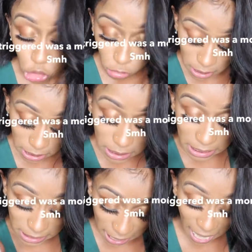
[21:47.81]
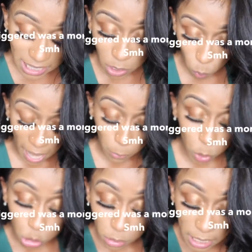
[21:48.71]
So this is exactly why I'm
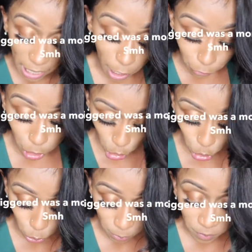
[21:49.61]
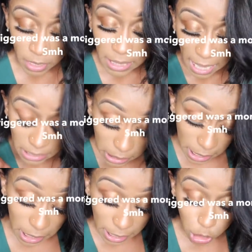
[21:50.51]
going to carry you like the
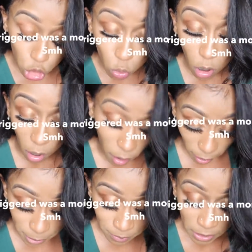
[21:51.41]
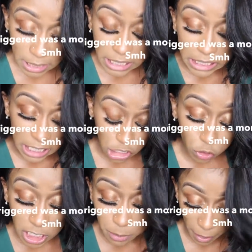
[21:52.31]
nigga that you are. The
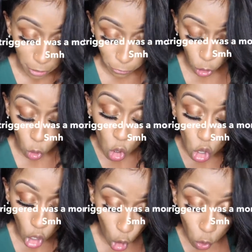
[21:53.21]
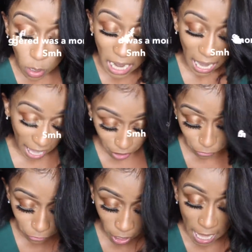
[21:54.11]
disrespectful,
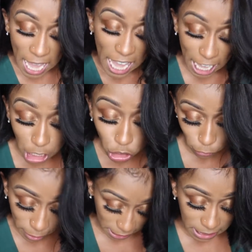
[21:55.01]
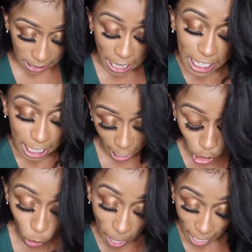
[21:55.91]
low-life, ignorant,
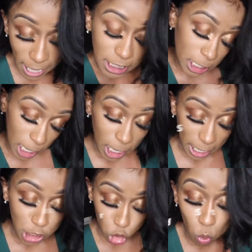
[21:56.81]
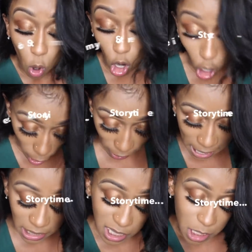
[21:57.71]
ghetto-ass nigga that you are.
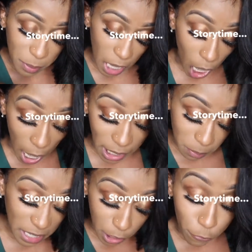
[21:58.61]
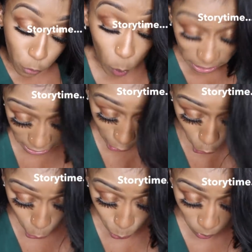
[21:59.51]
This is beyond me
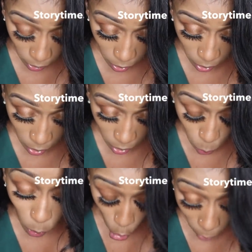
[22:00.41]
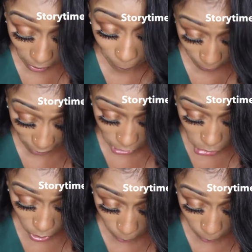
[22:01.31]
divorcing you. You wanna call me a bitch?